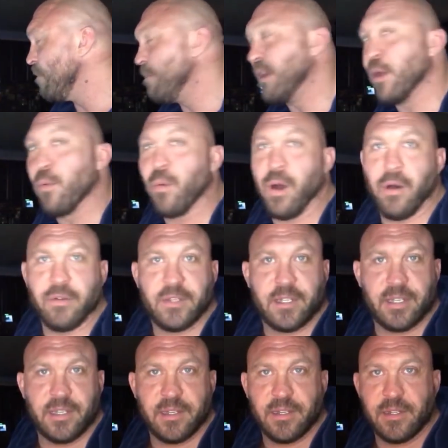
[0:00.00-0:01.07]
But it
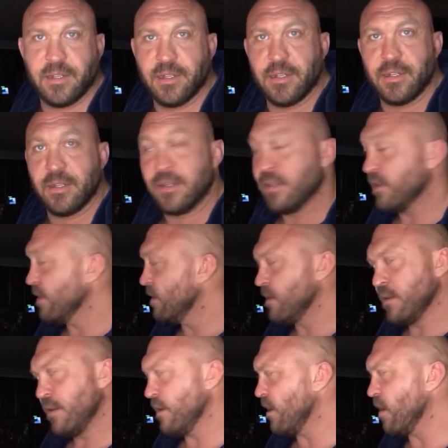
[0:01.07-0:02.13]
won't.
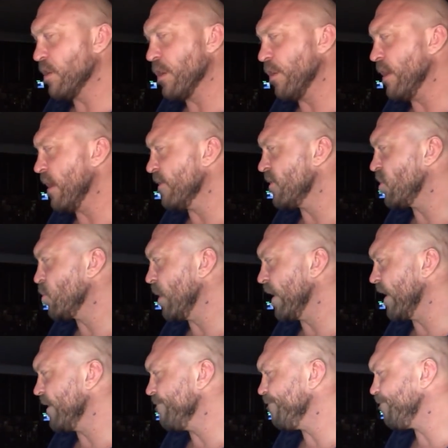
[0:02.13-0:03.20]
I'll go down
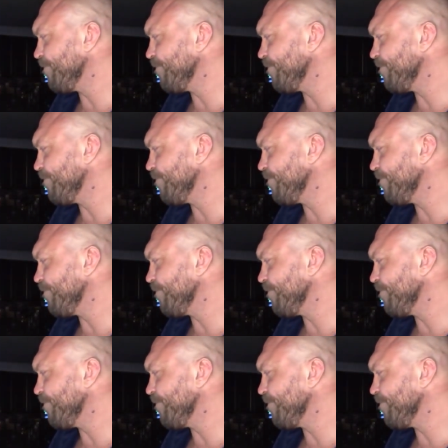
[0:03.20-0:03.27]
swinging.